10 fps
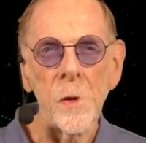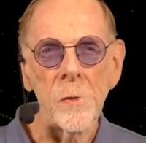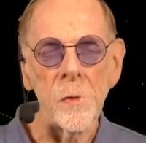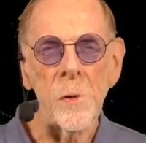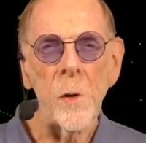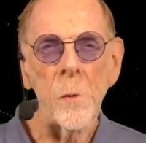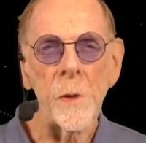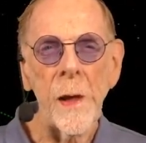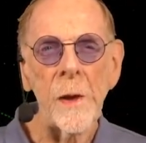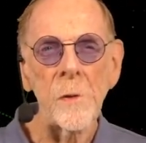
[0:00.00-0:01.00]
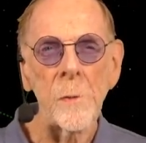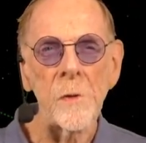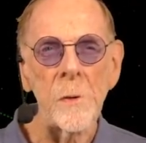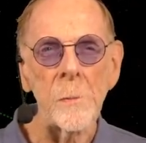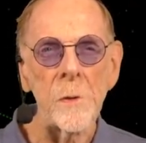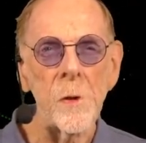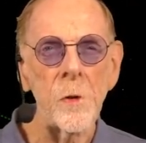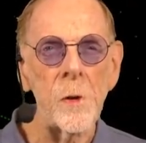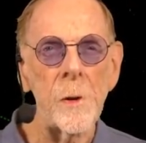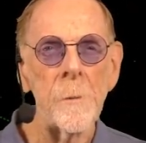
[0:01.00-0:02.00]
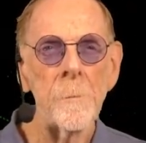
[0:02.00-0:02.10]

chosen with exquisite precision.